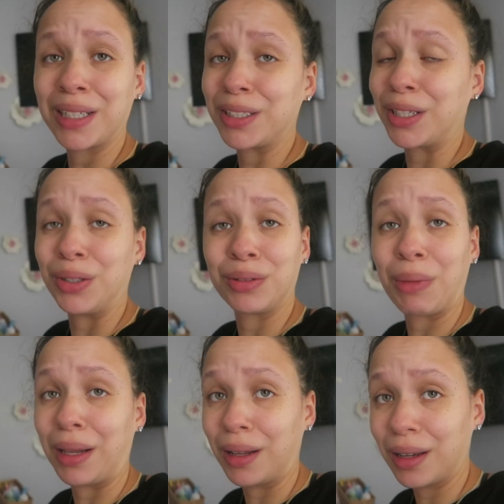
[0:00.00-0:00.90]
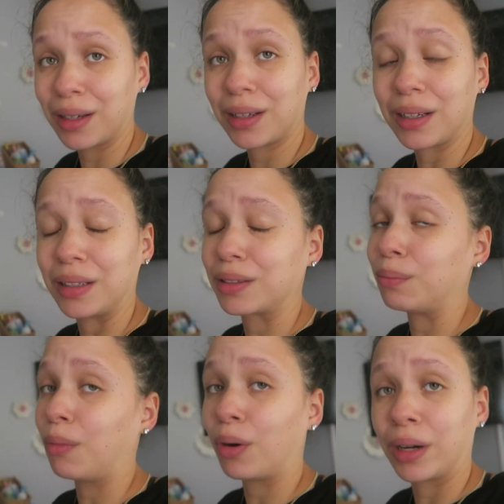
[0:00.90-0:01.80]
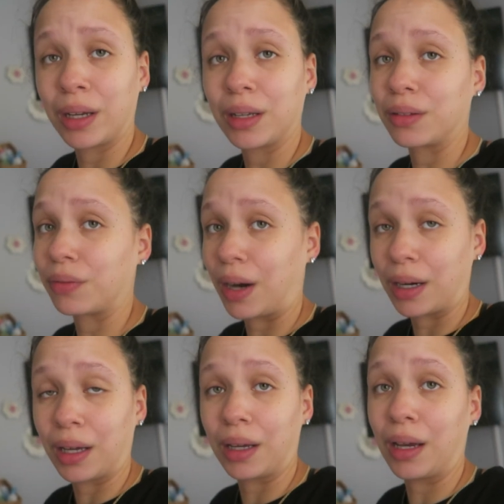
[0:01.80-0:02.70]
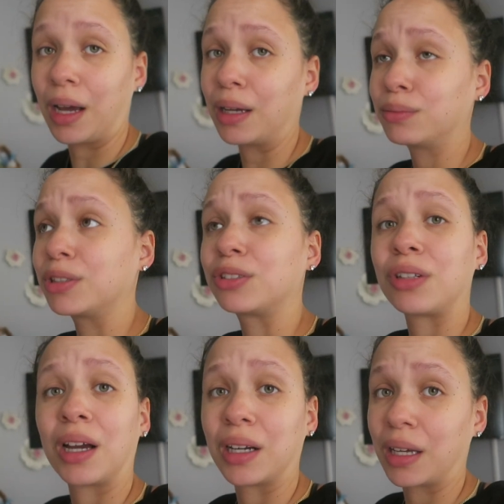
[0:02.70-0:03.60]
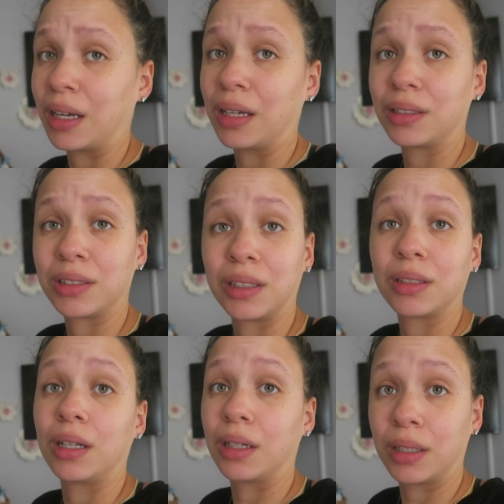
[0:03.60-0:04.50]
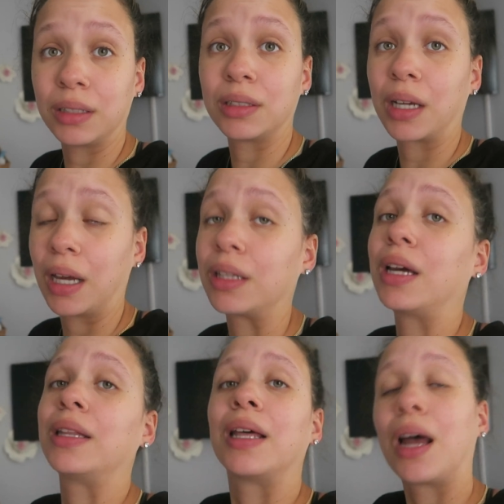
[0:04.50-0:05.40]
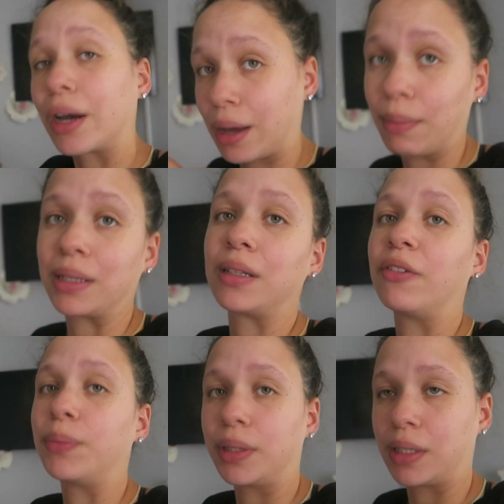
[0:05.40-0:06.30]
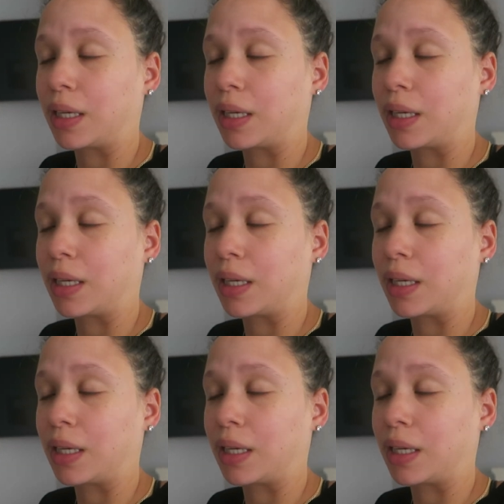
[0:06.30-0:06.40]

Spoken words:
Excuse my look. It's morning. It's Friday. I am just trying to get shit done and together, and then I'll get myself put